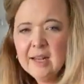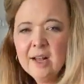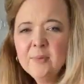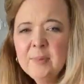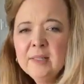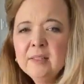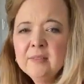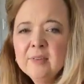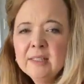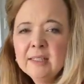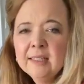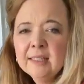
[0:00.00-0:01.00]
and I'll be
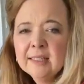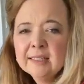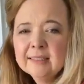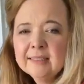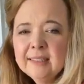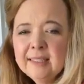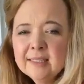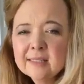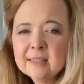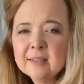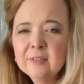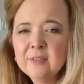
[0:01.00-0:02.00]
leaving
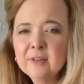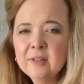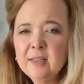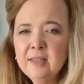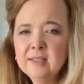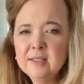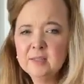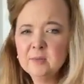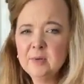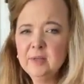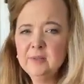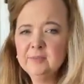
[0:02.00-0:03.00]
links for things
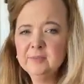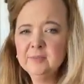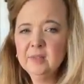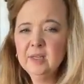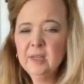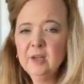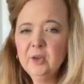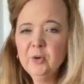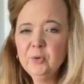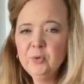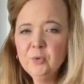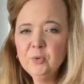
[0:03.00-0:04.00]
as well.
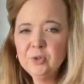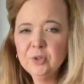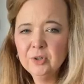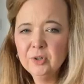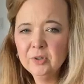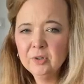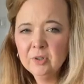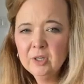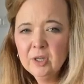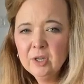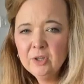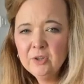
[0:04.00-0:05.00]
Ooh
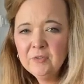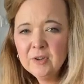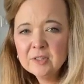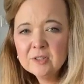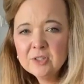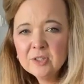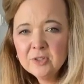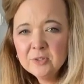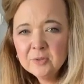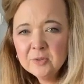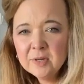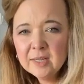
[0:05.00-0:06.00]
girl, you found
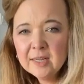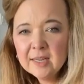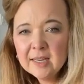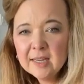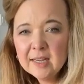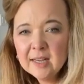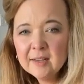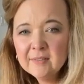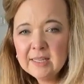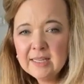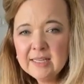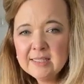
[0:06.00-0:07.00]
2
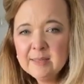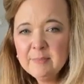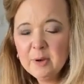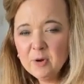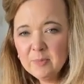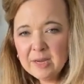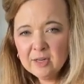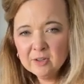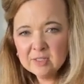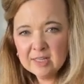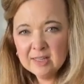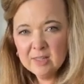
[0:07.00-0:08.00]
of the easy bow
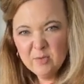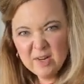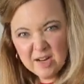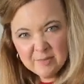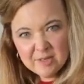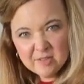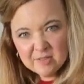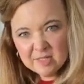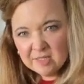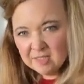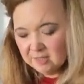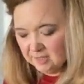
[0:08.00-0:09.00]
makers like the one I'm
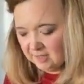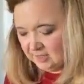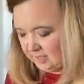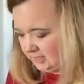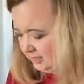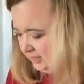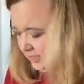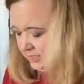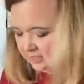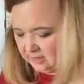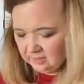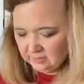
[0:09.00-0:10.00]
using?
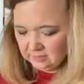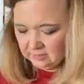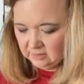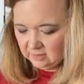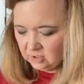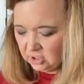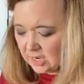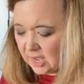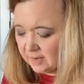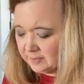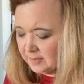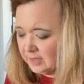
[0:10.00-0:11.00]
Lisa,
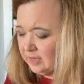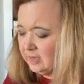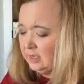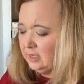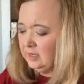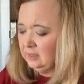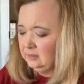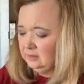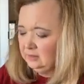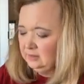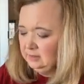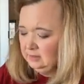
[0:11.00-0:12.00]
jackpot.
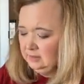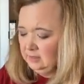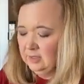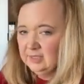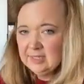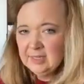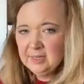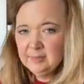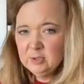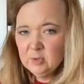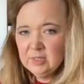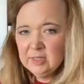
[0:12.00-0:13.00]

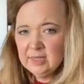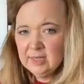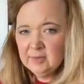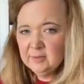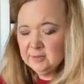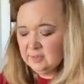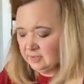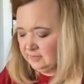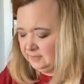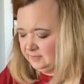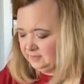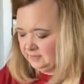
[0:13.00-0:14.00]
Down between the
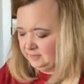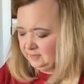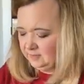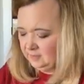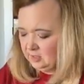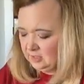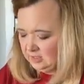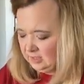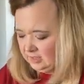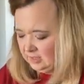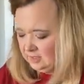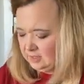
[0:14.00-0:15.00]
dowels,
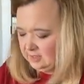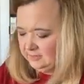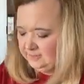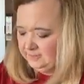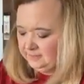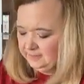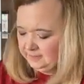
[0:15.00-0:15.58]
just like this.